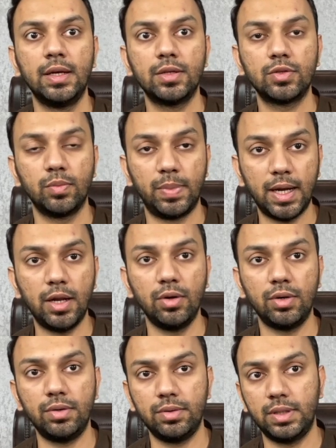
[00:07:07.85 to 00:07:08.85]
So by
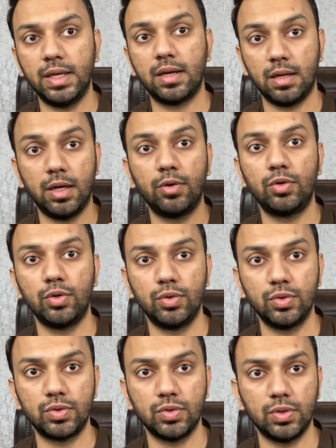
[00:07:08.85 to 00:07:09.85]
law they are allowed to do
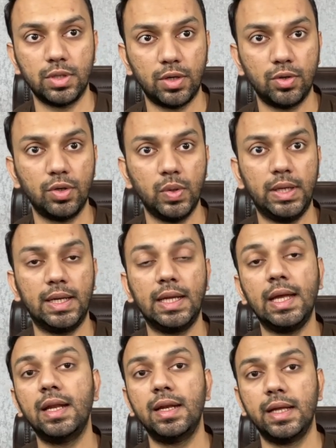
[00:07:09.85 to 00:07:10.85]
so, they are not doing any
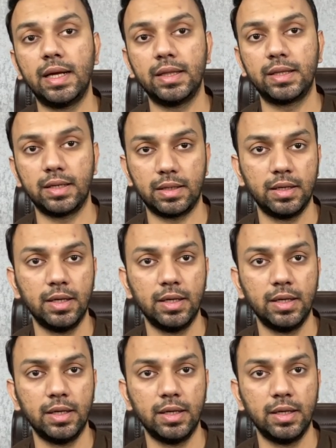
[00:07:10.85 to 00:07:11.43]
illegal thing.